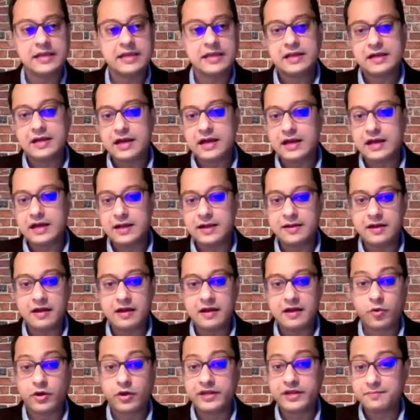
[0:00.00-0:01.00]

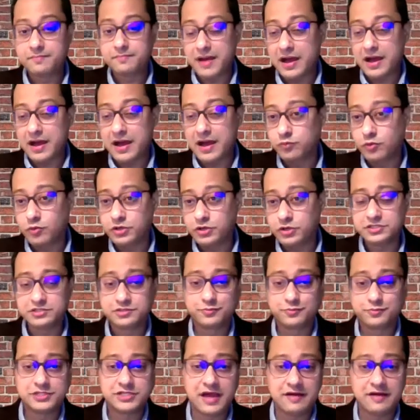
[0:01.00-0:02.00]
avoiding mouthwashes
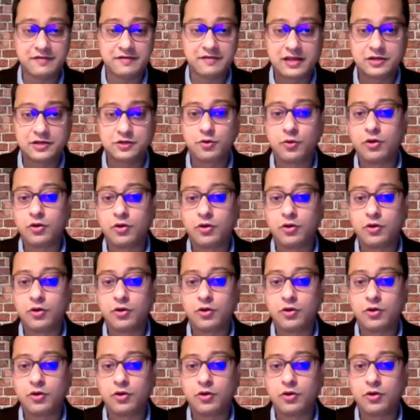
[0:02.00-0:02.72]
which have alcohol.